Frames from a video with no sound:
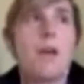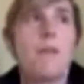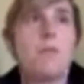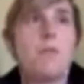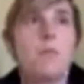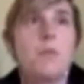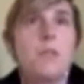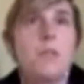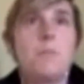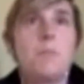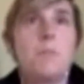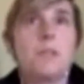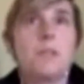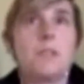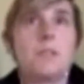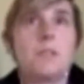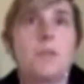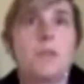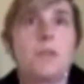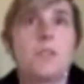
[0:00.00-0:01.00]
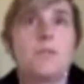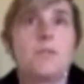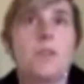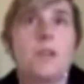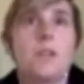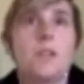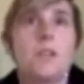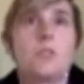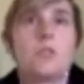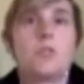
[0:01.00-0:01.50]
So we haven't really built as
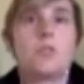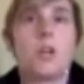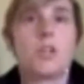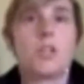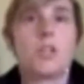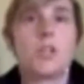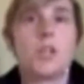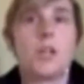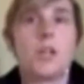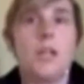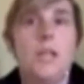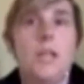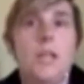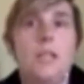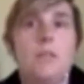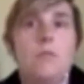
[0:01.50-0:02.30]
much of a structure